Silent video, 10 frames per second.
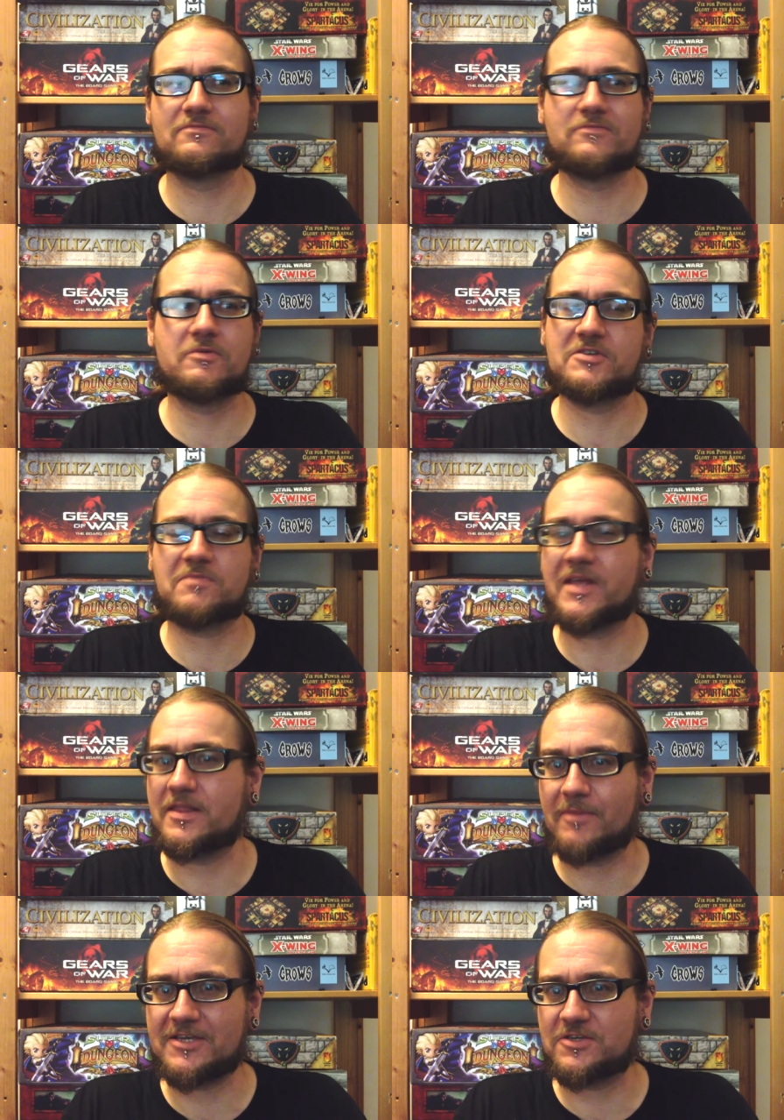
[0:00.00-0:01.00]
we were just playing
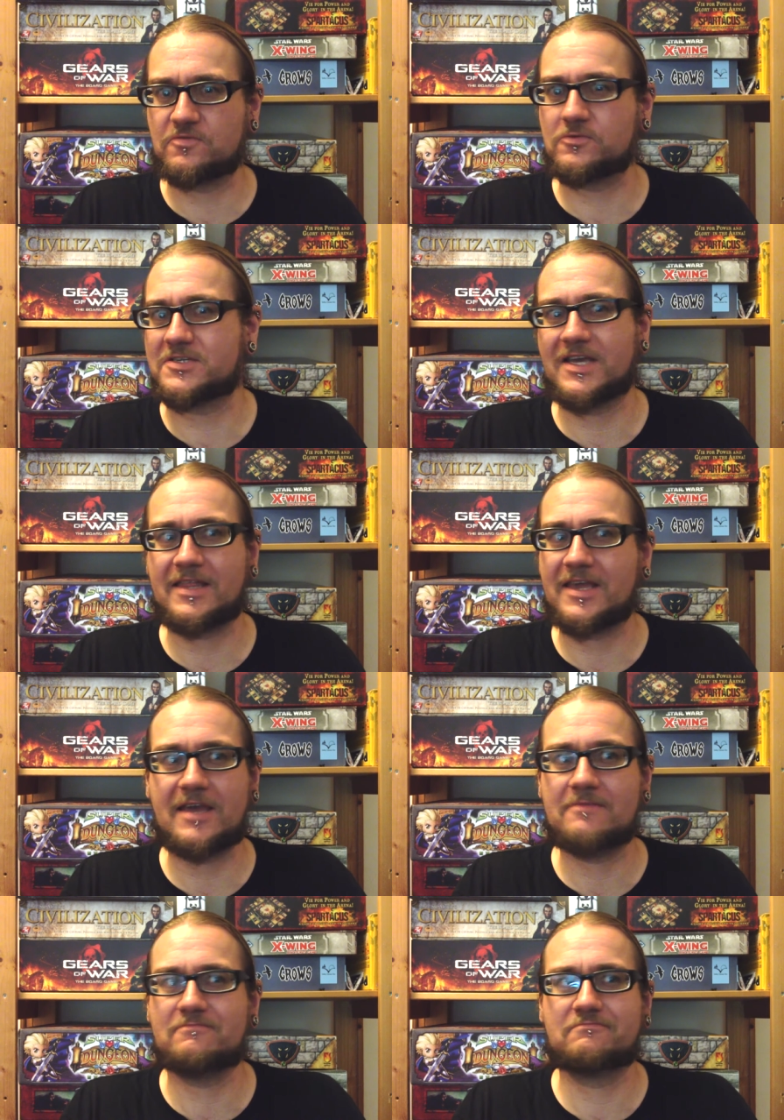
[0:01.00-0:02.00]
the basic rules to get the
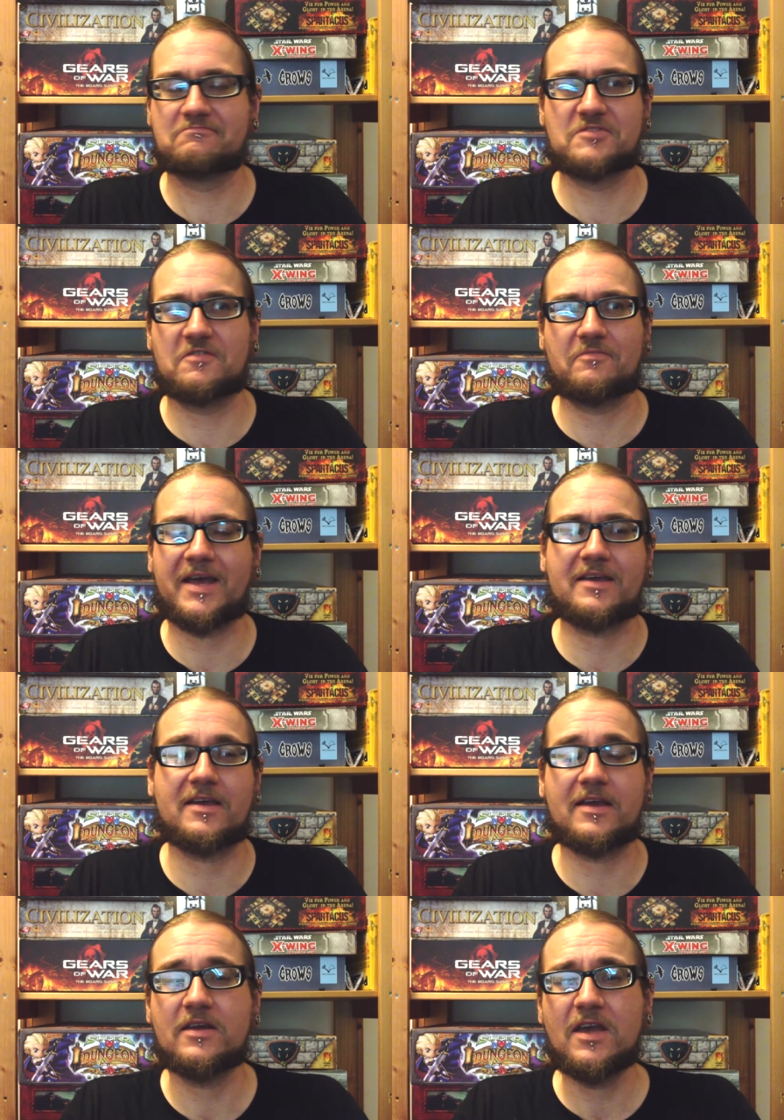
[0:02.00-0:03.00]
game sort of back again.